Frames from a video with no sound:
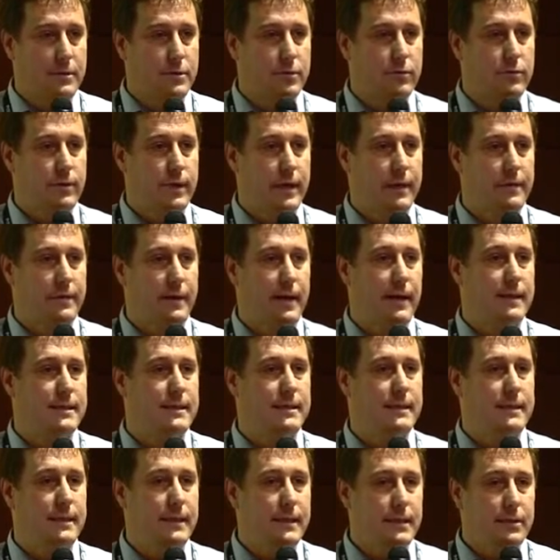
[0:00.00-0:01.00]
to create the
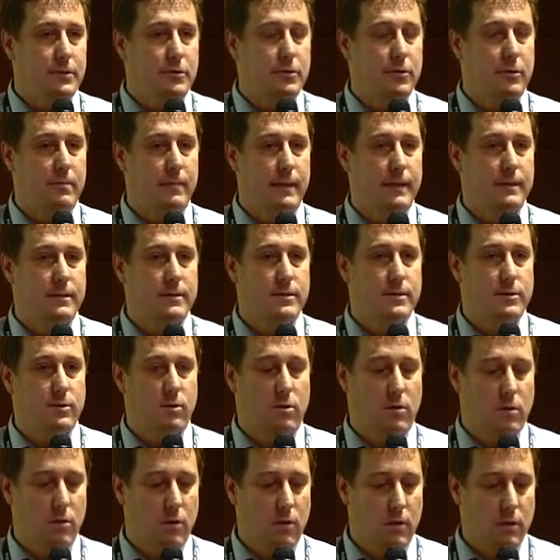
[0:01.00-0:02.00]
ICD documents,
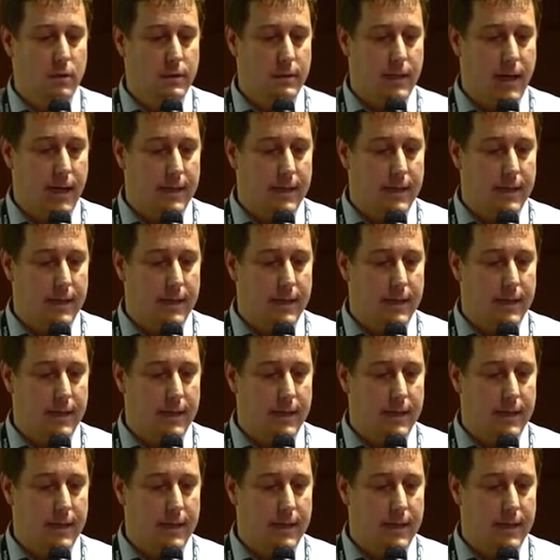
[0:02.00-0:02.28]
so-called